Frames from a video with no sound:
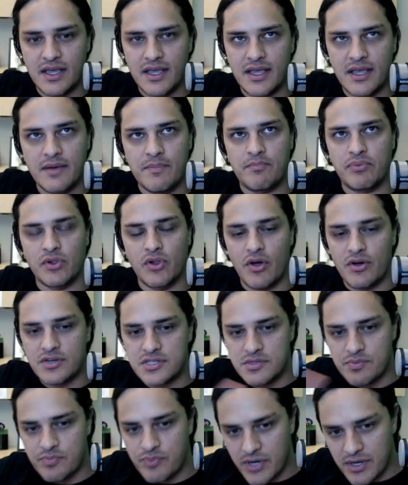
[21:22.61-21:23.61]
belongs
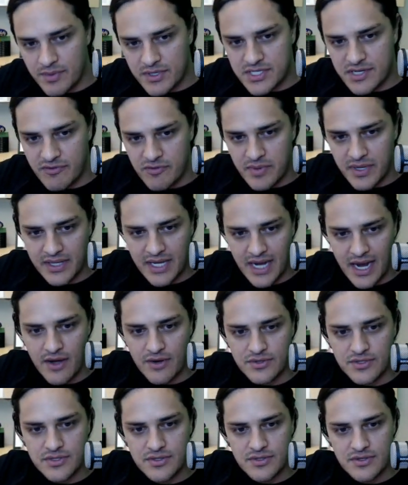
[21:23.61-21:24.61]
to pretty much everybody in the
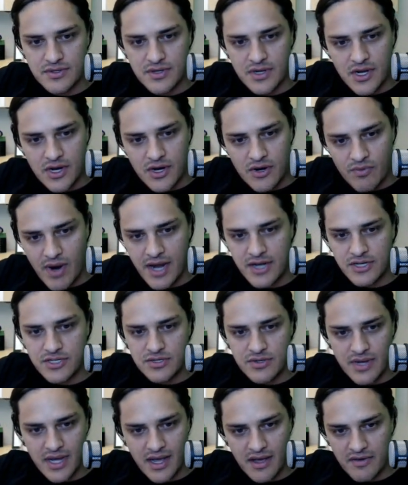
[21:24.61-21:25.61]
house, right? So
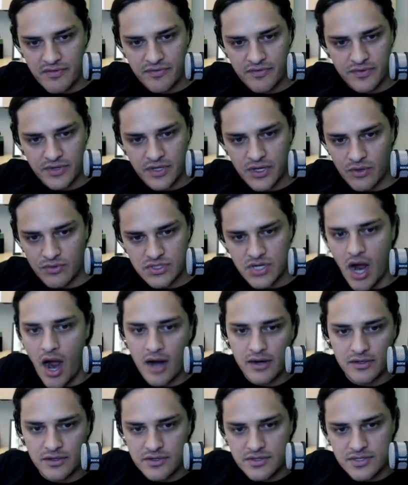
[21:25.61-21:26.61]
you have, you know,
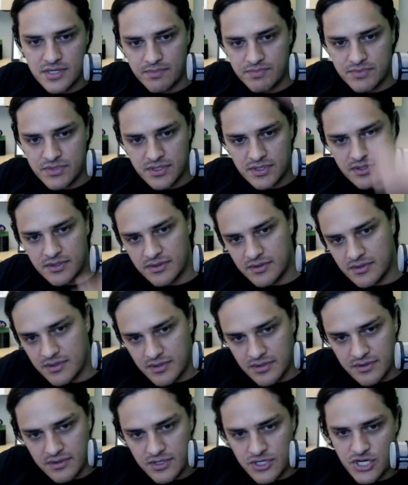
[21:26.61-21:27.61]
toddlers up to
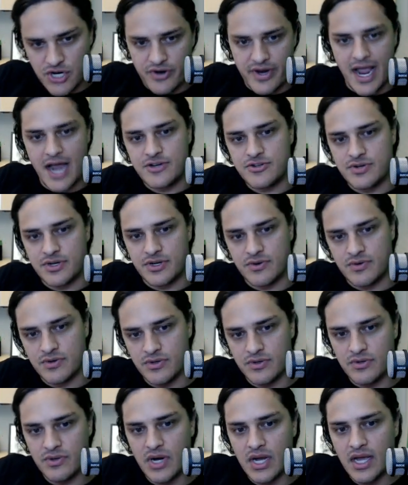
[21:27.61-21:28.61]
the the geriatric
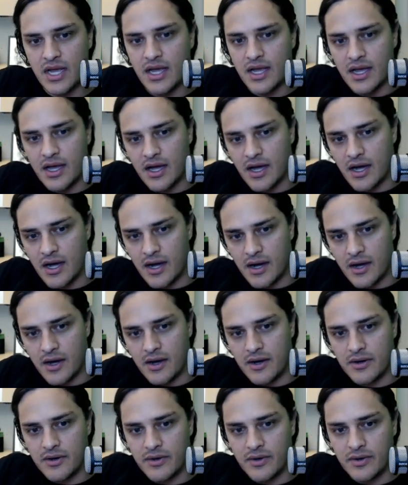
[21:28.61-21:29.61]
crew
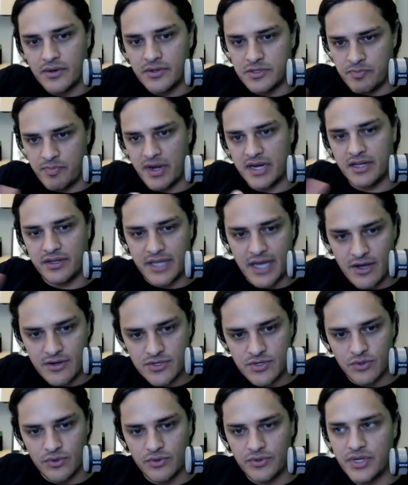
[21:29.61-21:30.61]
uh depending on the
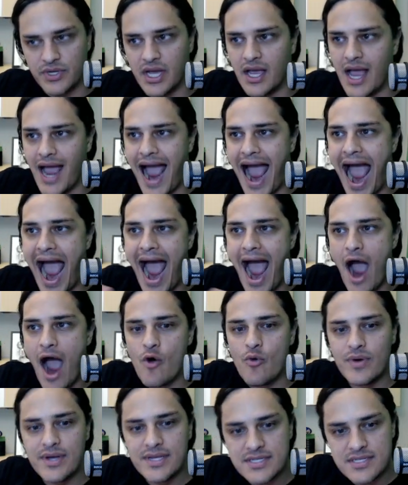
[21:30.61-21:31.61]
household.
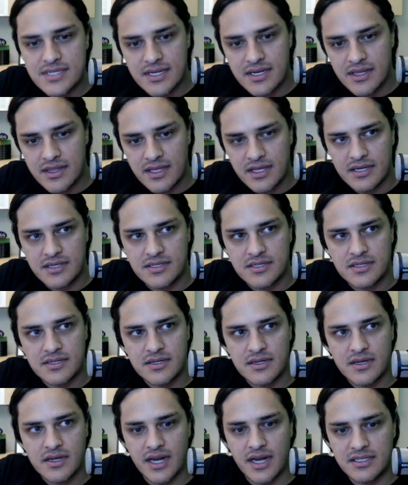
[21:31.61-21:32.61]
How is it that
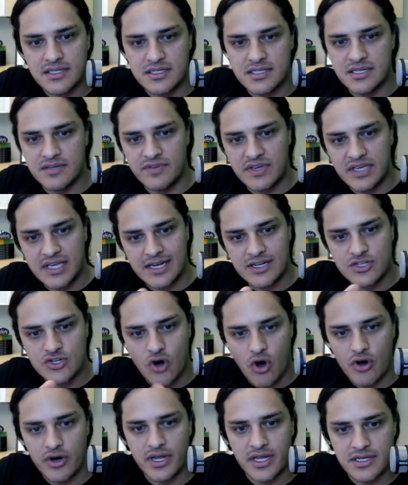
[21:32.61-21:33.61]
connected TV can
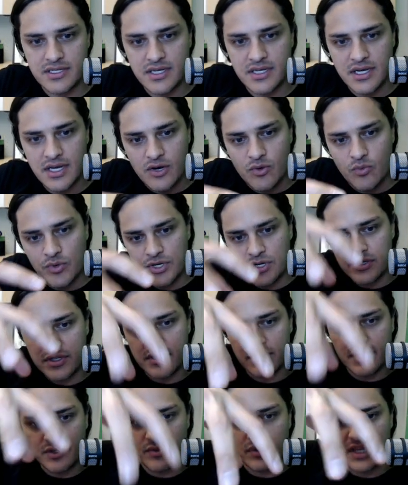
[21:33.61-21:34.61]
target when you're
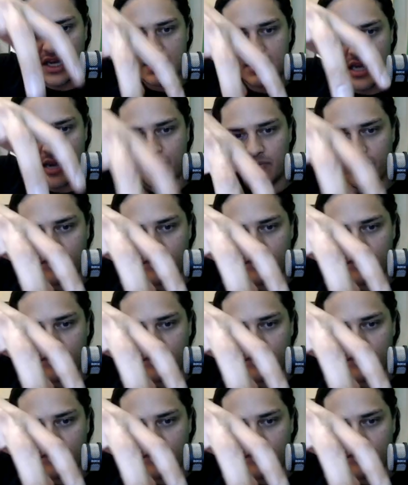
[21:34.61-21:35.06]
dealing with that type of,